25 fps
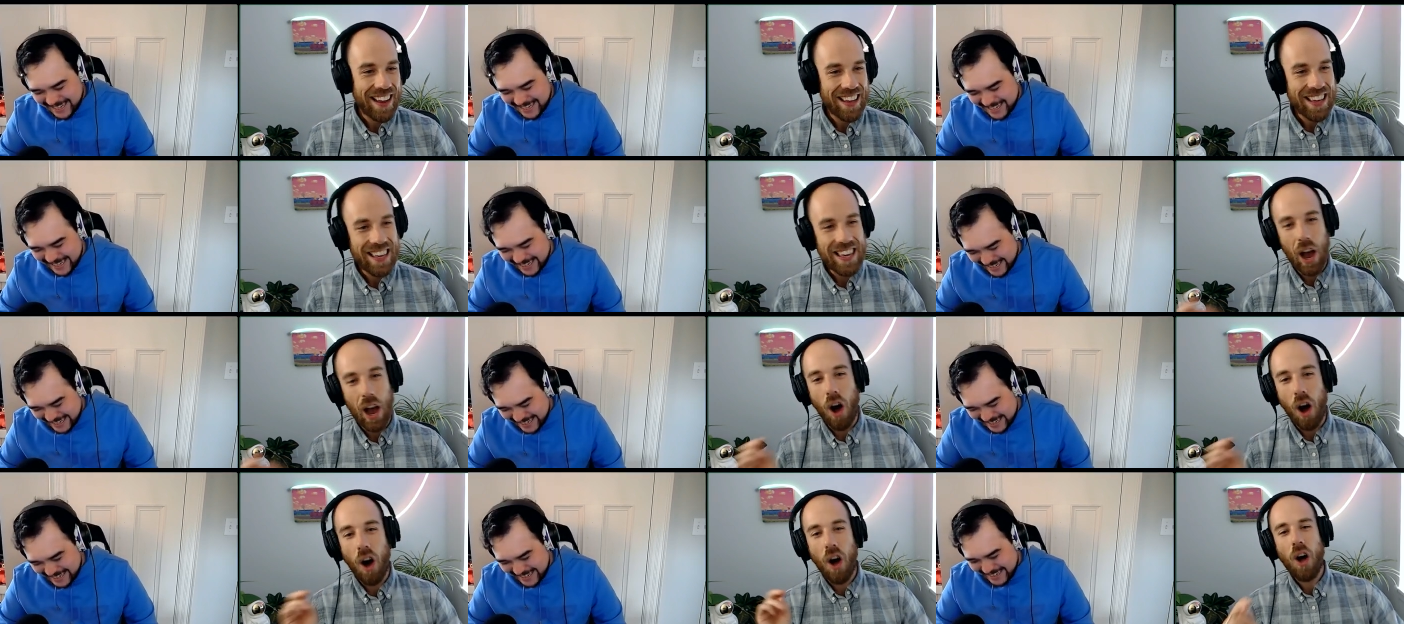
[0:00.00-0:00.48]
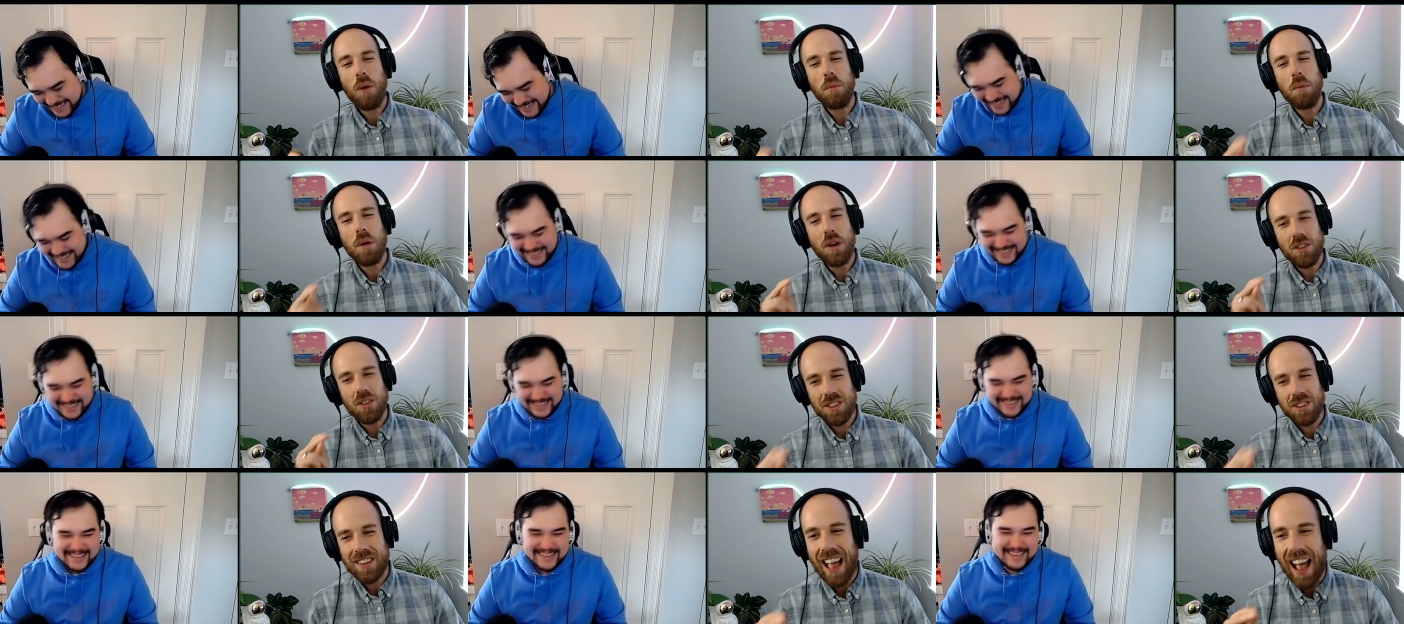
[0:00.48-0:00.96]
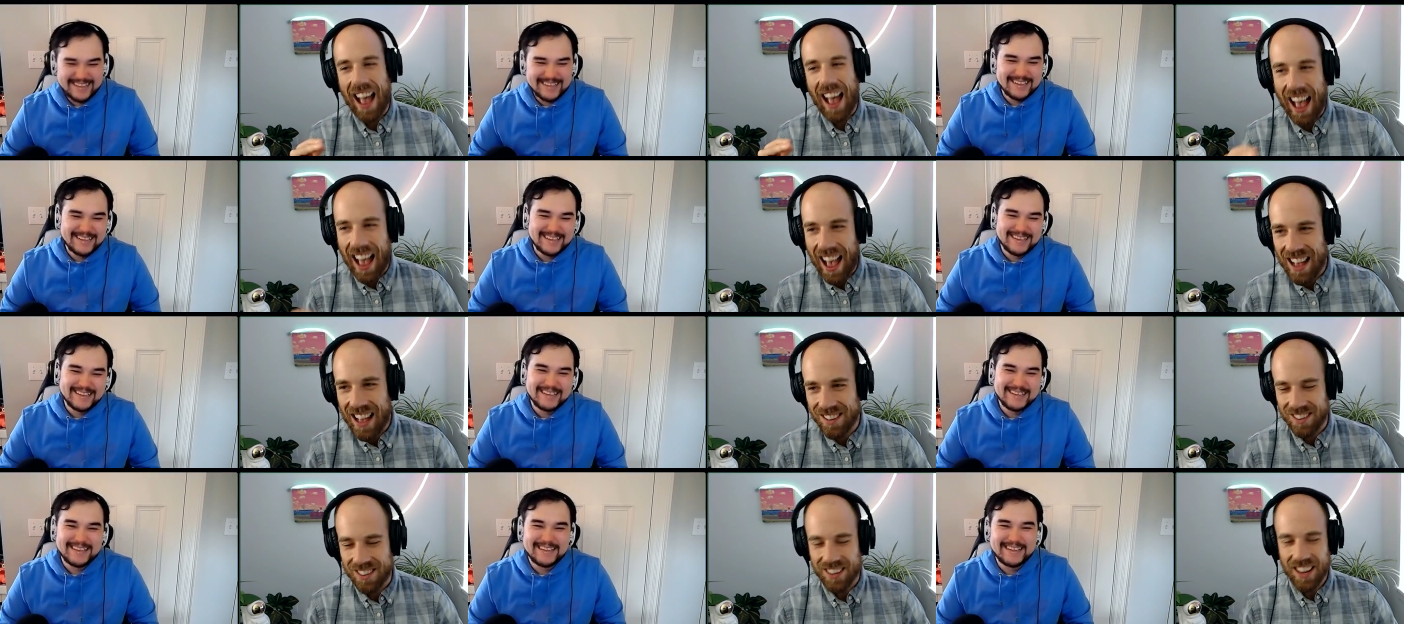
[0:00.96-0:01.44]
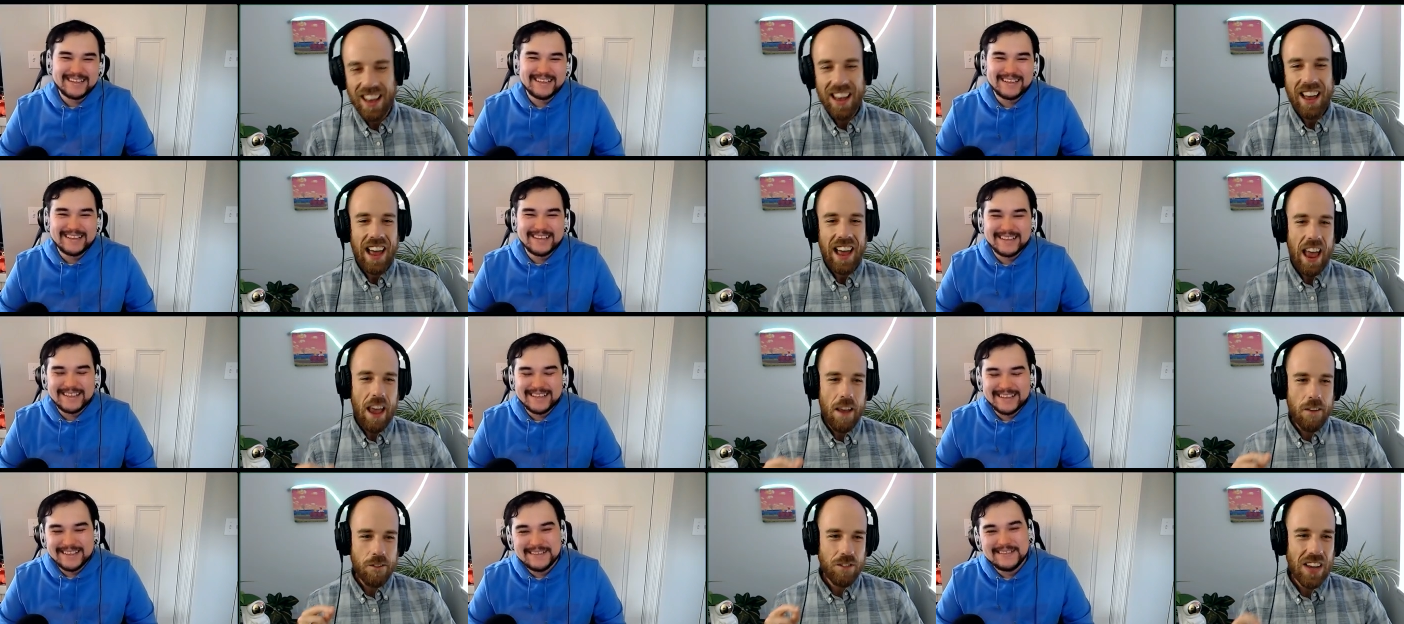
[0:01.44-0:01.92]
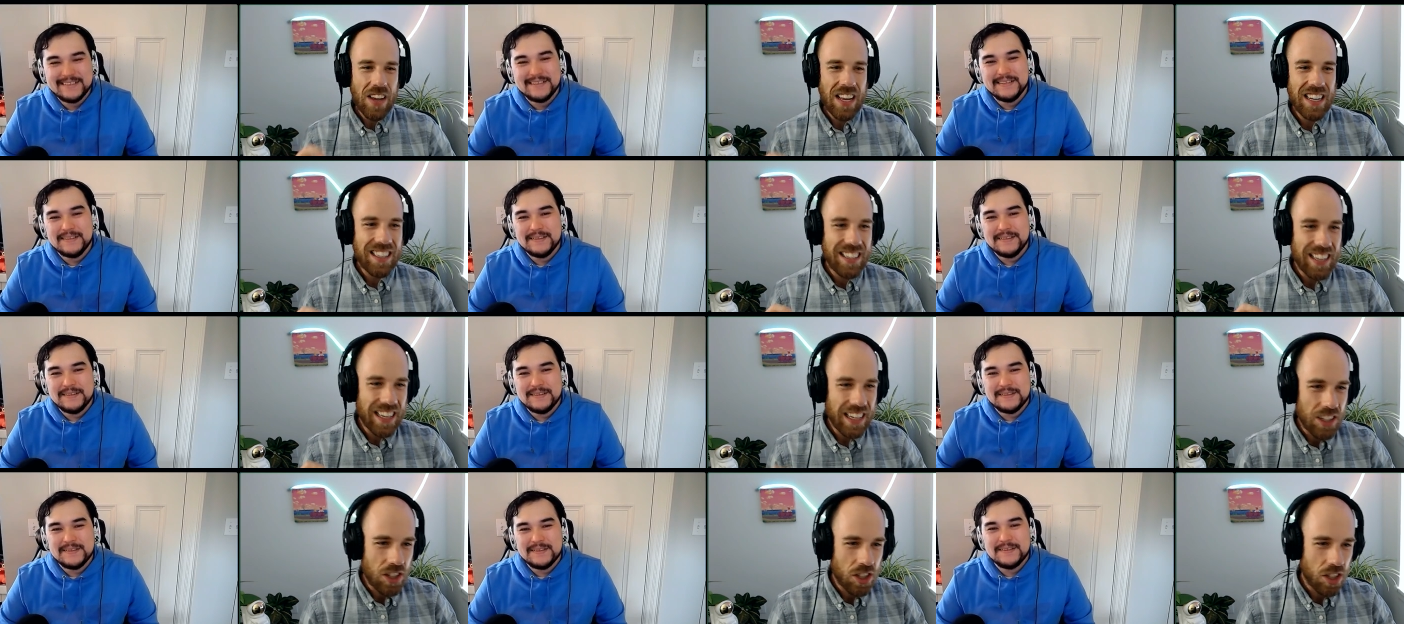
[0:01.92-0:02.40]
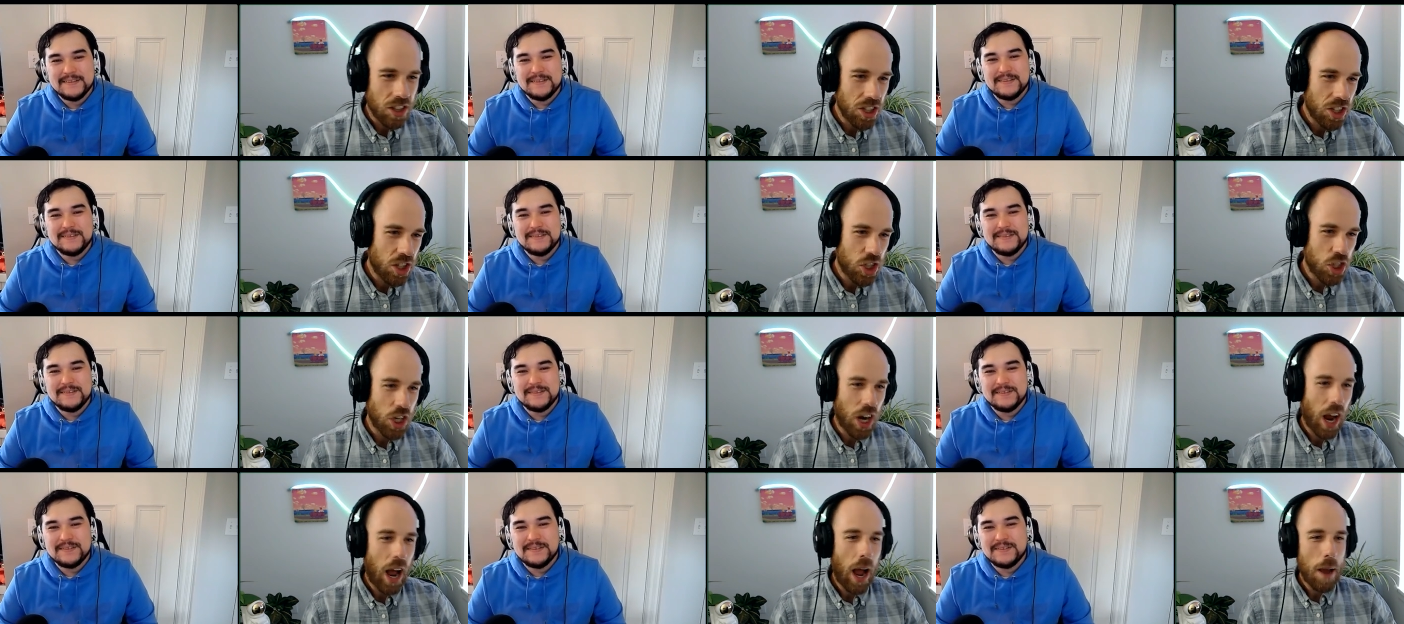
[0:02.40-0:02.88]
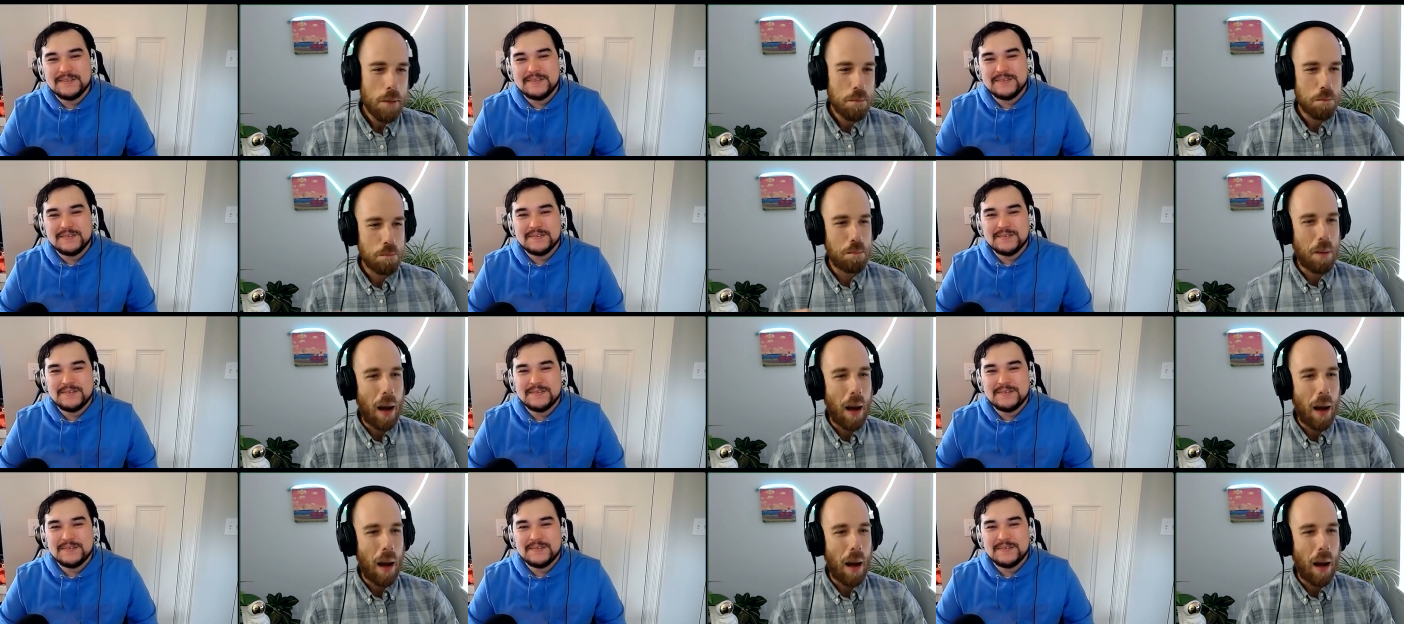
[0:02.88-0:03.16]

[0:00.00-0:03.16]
Speaker 1: He almost has a vintage The Shy